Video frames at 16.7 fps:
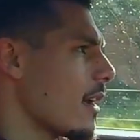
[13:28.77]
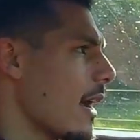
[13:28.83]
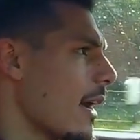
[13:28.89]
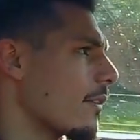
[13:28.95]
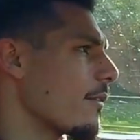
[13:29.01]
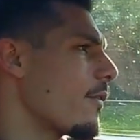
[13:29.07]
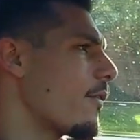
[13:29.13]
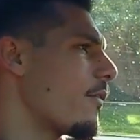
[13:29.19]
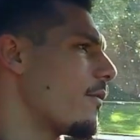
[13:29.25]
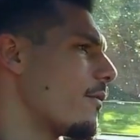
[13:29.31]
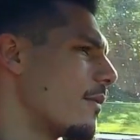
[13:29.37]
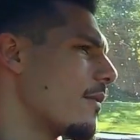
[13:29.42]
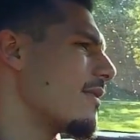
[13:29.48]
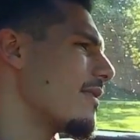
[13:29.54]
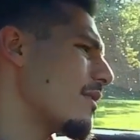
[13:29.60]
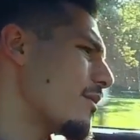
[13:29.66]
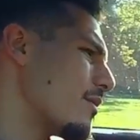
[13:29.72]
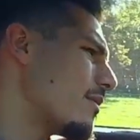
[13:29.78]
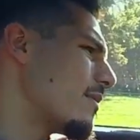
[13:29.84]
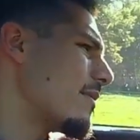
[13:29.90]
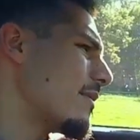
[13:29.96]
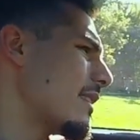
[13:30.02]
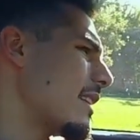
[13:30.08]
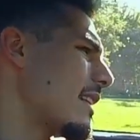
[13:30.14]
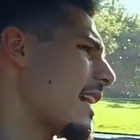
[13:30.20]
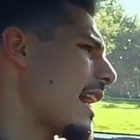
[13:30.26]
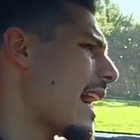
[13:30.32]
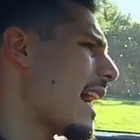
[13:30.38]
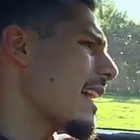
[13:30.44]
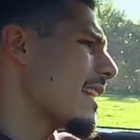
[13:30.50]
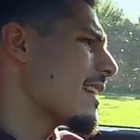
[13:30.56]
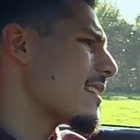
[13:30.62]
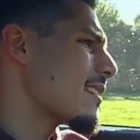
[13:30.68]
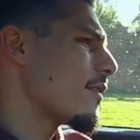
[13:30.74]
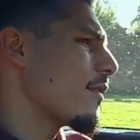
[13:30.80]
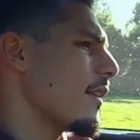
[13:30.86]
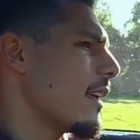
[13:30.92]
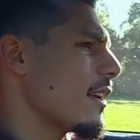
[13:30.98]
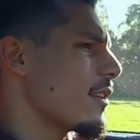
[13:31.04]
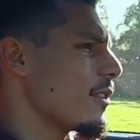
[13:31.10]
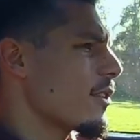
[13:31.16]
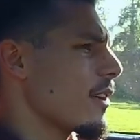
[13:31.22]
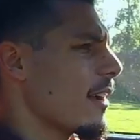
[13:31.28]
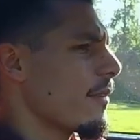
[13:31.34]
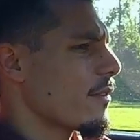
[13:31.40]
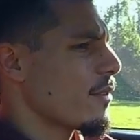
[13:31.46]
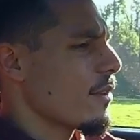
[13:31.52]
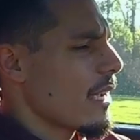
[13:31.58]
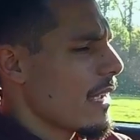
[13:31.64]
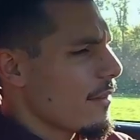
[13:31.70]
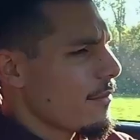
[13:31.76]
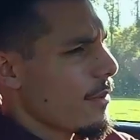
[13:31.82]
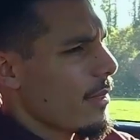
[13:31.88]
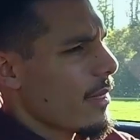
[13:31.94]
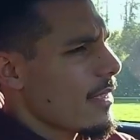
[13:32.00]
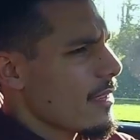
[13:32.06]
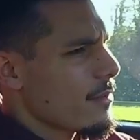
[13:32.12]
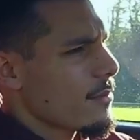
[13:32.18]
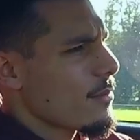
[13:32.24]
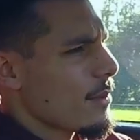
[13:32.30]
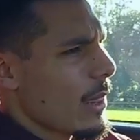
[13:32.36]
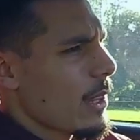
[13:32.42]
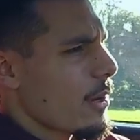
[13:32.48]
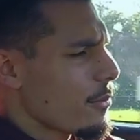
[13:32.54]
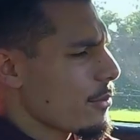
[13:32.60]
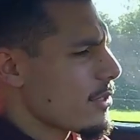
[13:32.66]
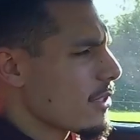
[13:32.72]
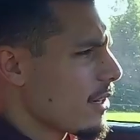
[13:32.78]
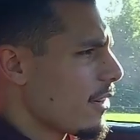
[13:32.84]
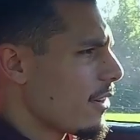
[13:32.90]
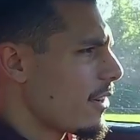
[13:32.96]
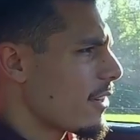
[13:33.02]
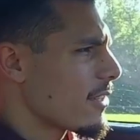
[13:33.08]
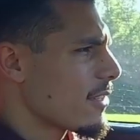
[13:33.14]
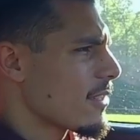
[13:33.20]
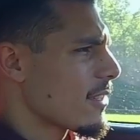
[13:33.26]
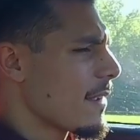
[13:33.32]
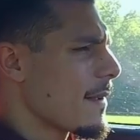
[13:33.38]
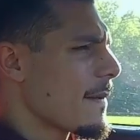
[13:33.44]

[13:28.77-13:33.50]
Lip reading: and the highest fear you have to have with those cars,